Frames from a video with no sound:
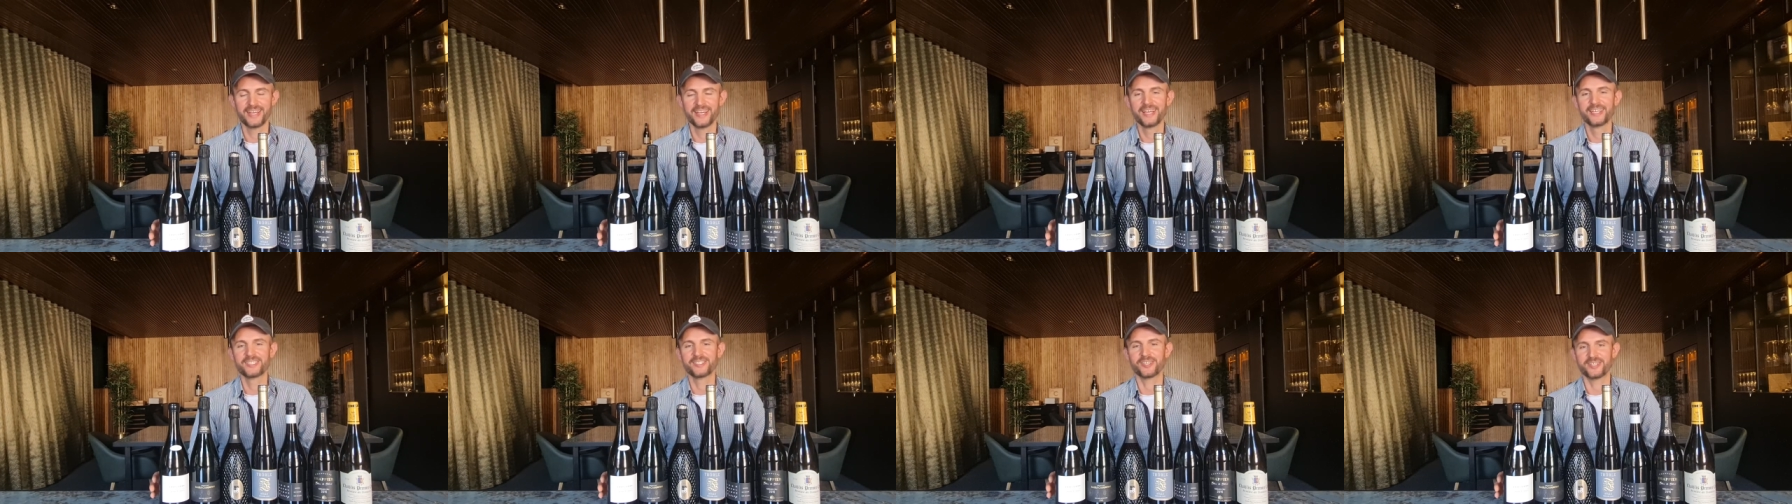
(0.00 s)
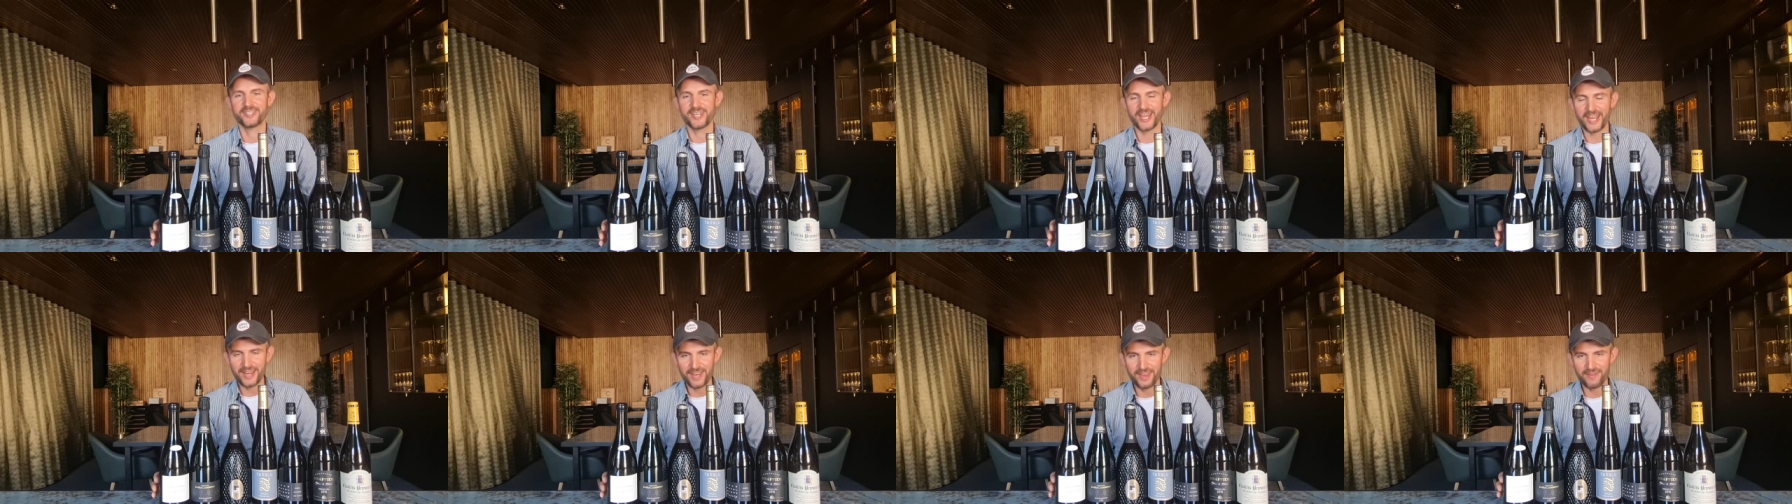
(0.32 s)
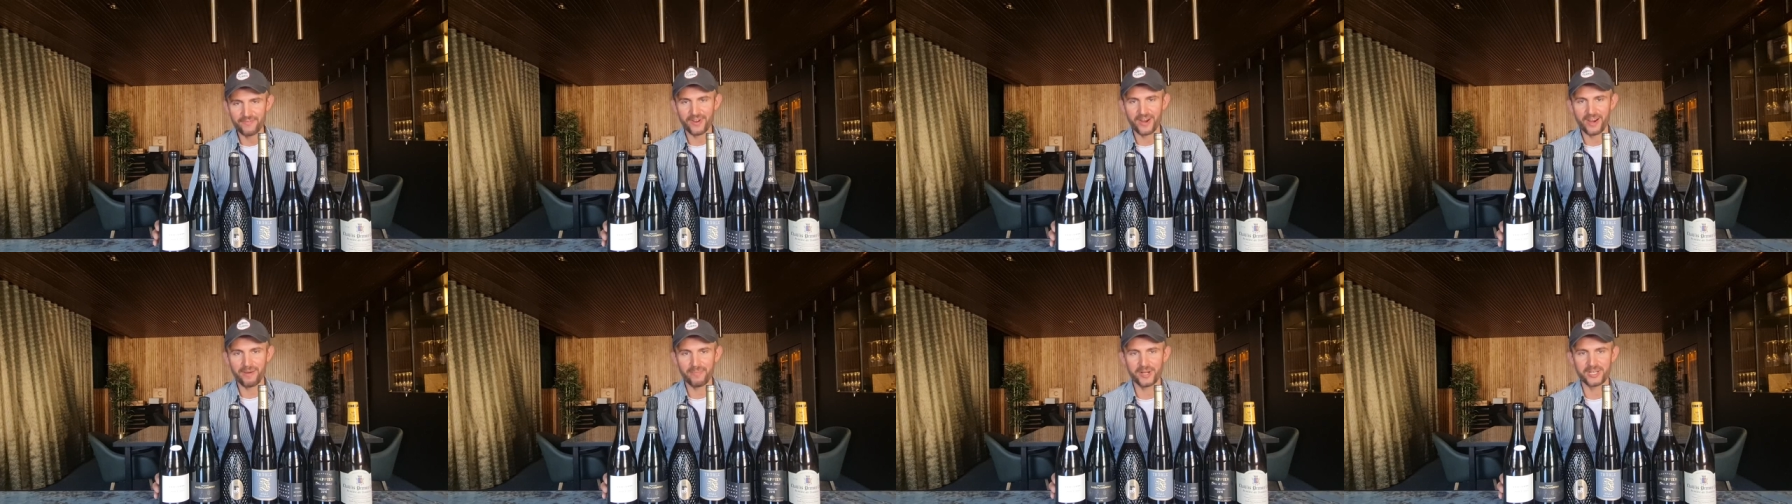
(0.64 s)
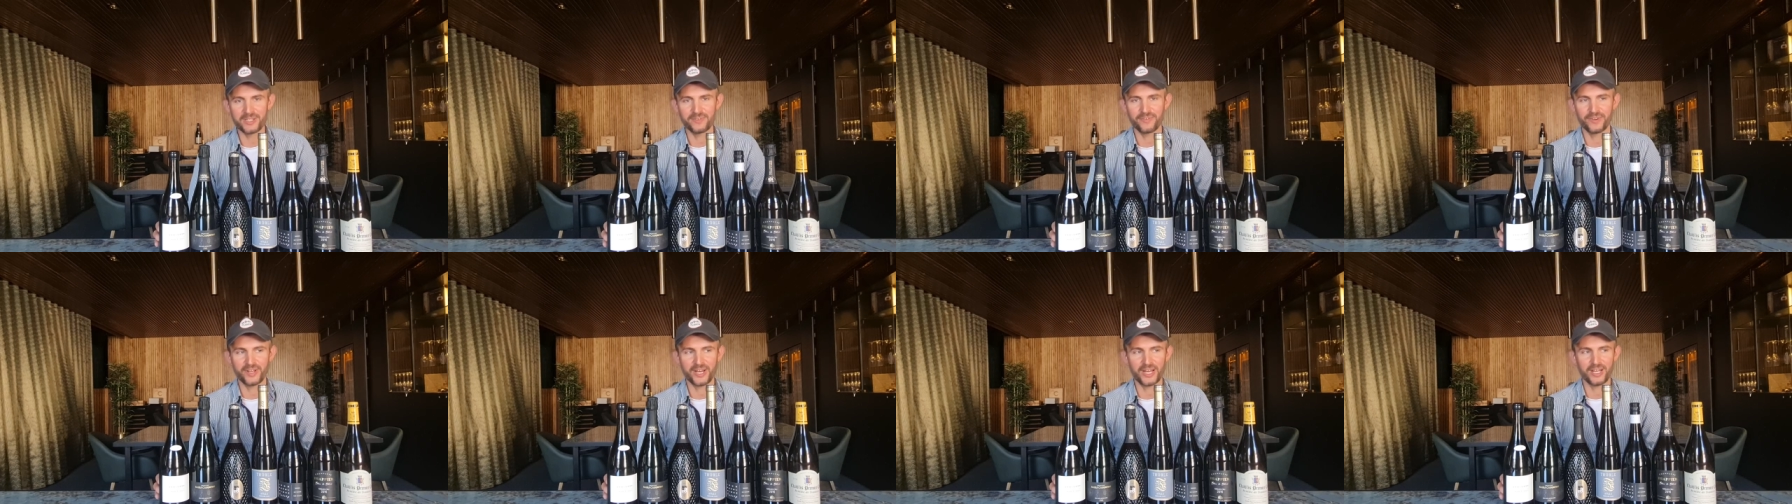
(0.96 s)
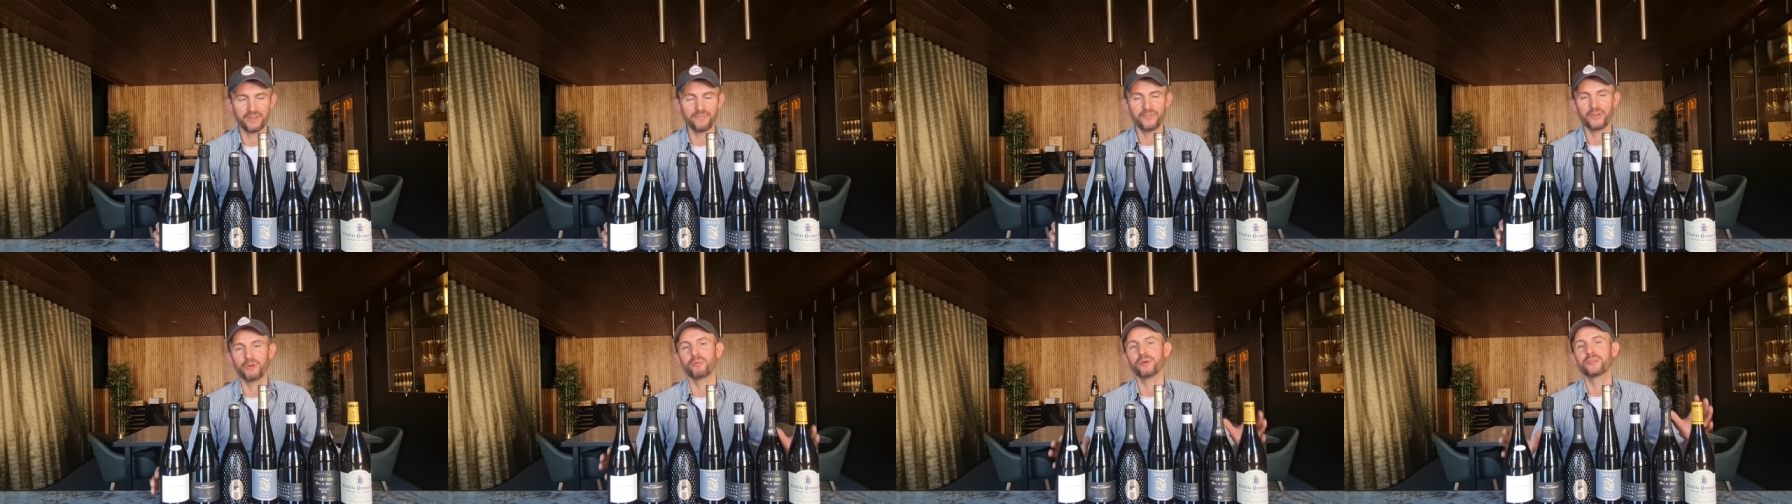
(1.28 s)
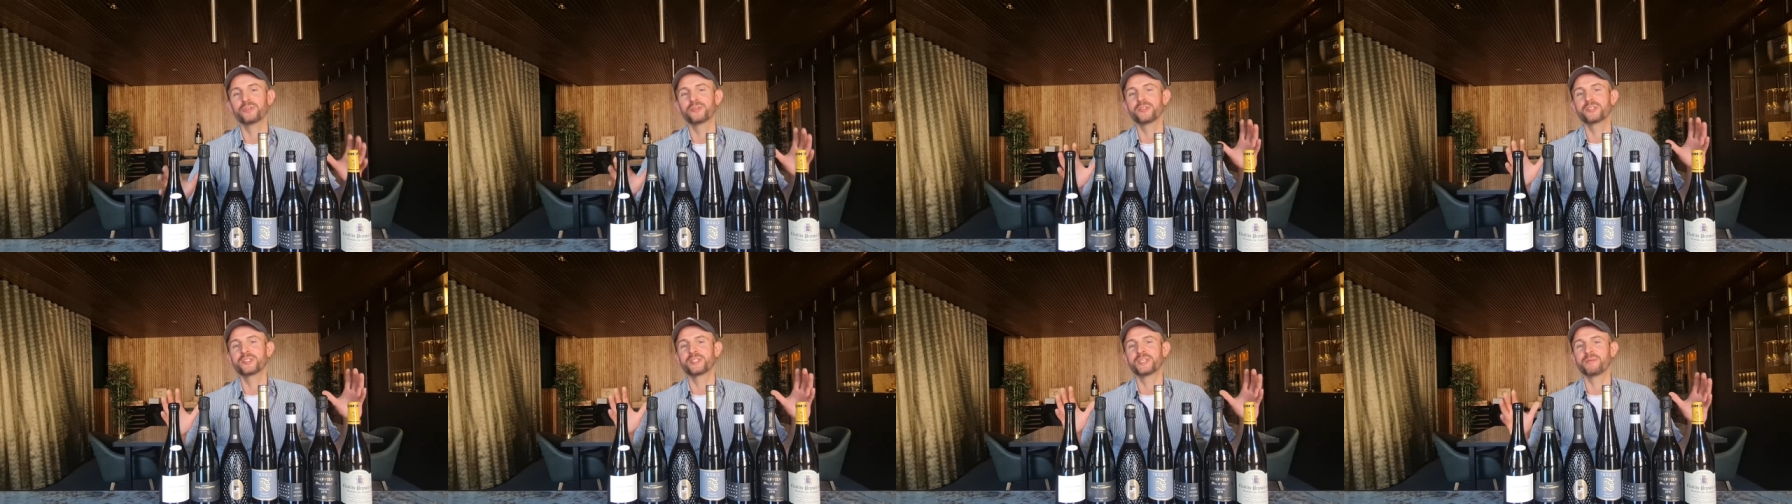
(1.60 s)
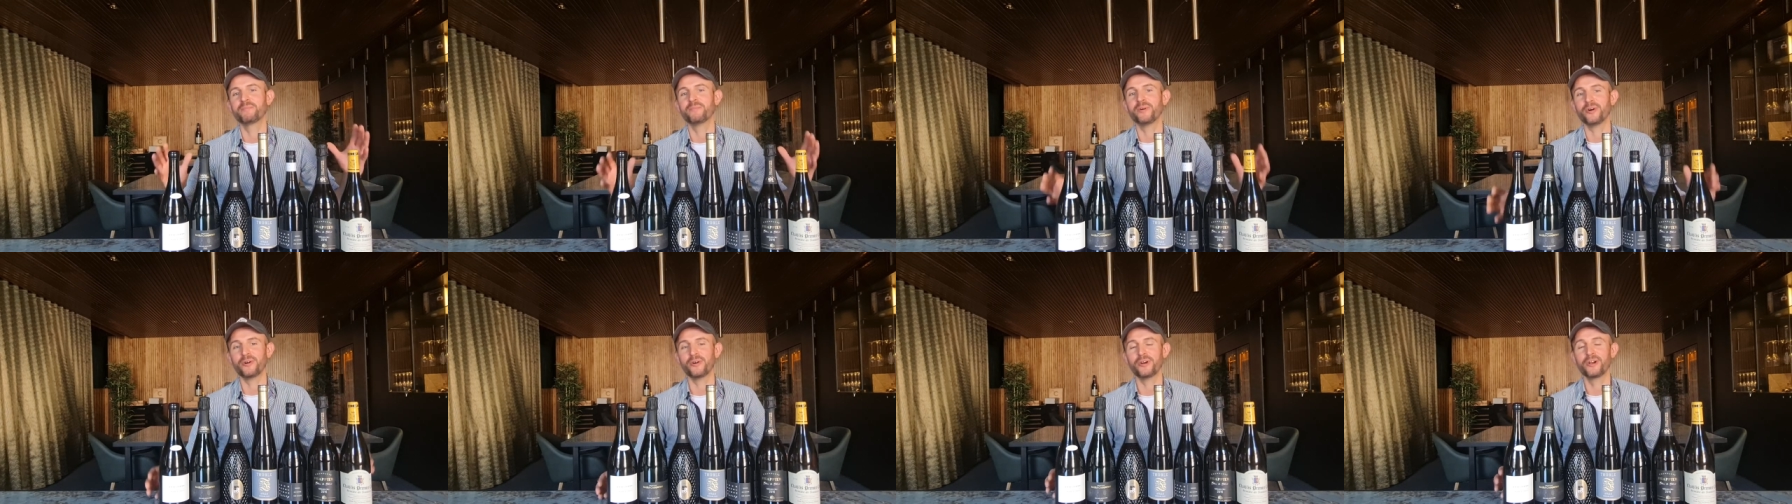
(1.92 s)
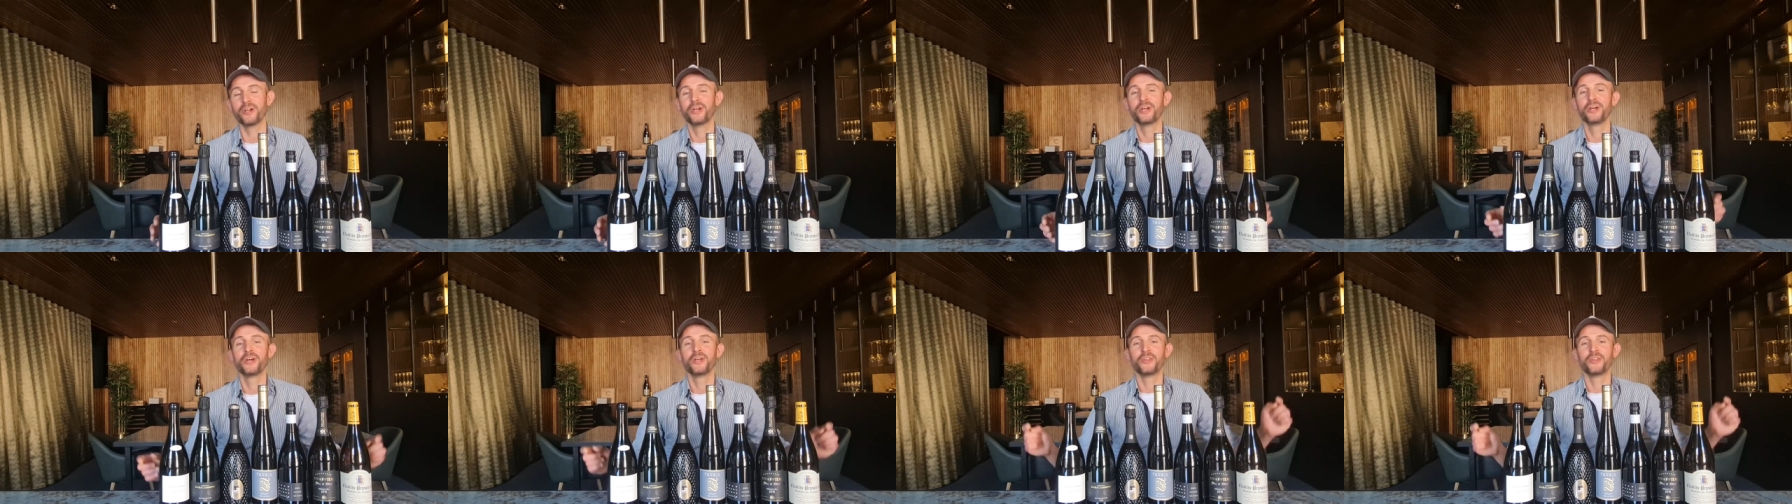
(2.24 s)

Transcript: So thank you very much for that. If you want to see more,